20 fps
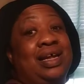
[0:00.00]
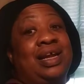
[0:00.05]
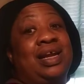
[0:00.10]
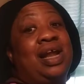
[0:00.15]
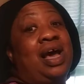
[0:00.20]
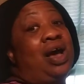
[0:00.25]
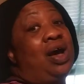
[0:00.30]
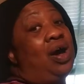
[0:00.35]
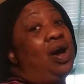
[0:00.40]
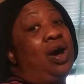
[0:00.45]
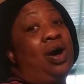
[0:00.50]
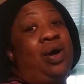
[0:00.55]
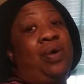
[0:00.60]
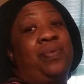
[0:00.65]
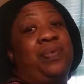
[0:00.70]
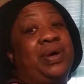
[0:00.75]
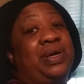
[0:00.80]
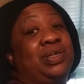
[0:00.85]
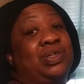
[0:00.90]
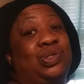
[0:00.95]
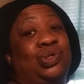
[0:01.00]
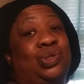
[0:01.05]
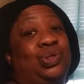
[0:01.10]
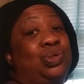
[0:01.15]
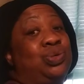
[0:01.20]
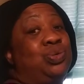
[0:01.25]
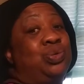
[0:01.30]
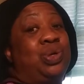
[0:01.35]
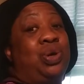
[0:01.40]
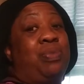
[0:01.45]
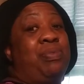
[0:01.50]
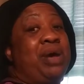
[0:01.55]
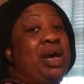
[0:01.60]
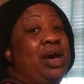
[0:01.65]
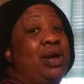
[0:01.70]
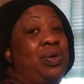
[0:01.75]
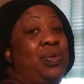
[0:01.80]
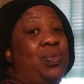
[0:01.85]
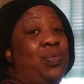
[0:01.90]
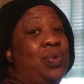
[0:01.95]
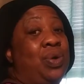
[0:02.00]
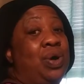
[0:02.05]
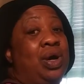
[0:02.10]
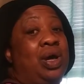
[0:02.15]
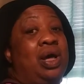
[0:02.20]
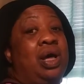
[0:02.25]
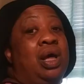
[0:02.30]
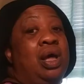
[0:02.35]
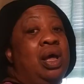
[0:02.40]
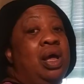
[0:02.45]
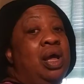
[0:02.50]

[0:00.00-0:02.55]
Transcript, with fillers: And I always do no matter what